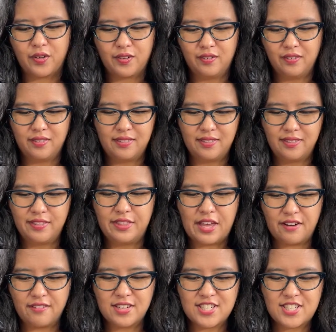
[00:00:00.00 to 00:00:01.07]

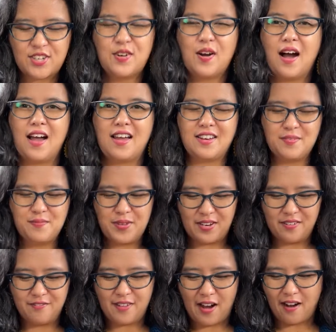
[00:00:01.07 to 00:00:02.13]
there is quite a bit
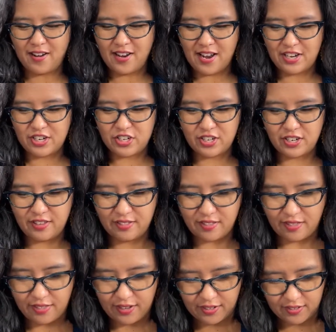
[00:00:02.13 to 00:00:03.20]
of variation in the
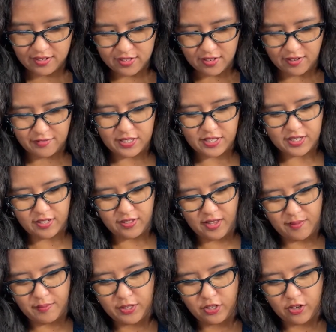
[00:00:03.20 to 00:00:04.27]
thickness of it. So let
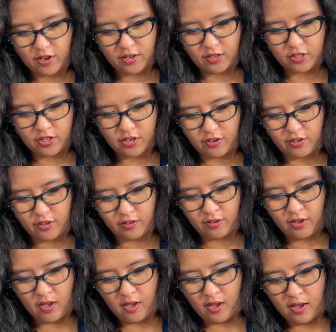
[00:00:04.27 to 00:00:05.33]
me try to show you
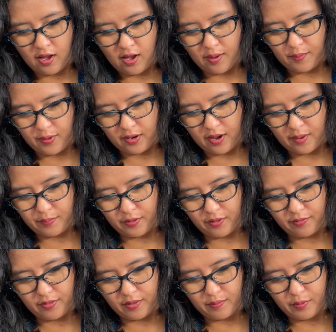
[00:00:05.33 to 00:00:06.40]
a couple
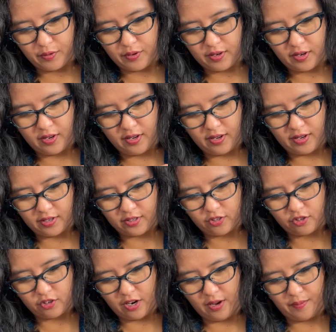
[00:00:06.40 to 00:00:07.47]
of the more
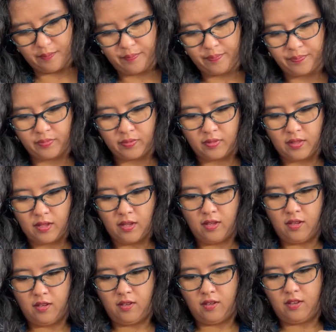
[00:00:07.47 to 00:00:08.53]
extreme.
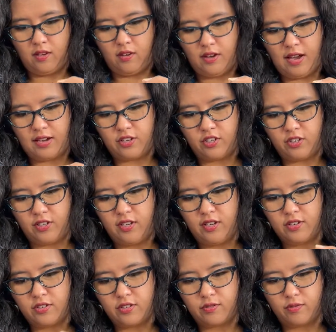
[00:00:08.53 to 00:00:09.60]
Oh, actually,
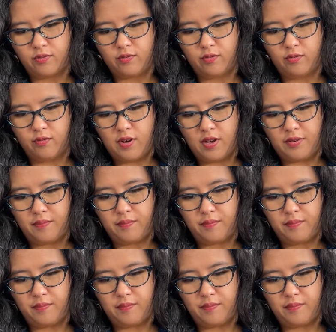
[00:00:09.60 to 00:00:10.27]
here's one